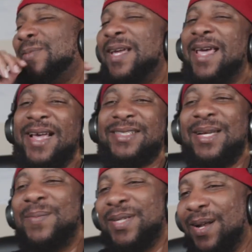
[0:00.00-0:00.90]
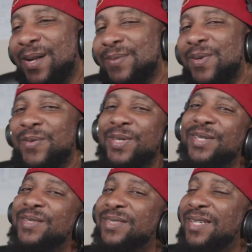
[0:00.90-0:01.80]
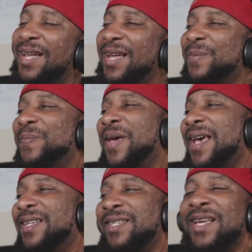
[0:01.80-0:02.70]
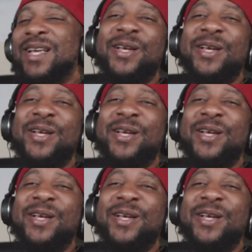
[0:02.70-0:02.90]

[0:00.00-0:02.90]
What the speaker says: We had some of those, but we usually had the packs.